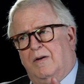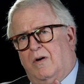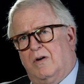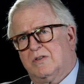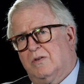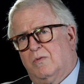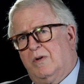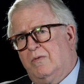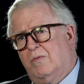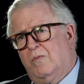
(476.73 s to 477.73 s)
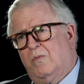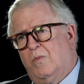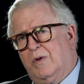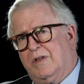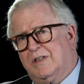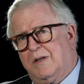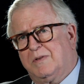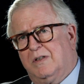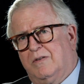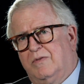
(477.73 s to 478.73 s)
Also, with the
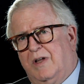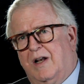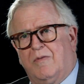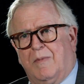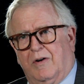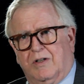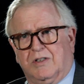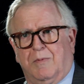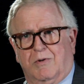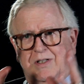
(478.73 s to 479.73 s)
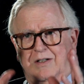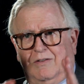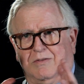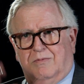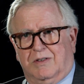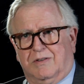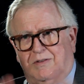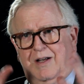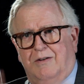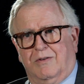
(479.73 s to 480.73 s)
exception of Native American smoke signals, which
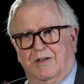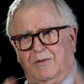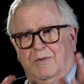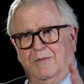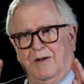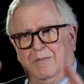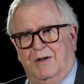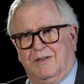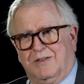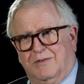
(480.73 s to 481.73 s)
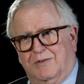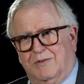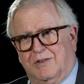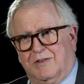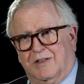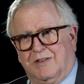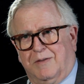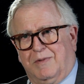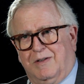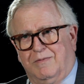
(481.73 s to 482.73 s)
I don't think anybody still uses
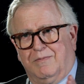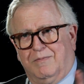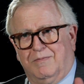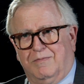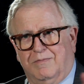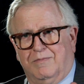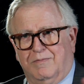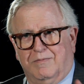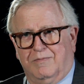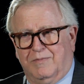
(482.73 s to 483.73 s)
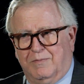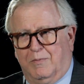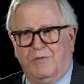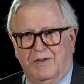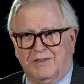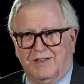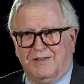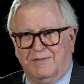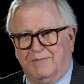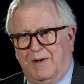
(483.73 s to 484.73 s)
except in movies and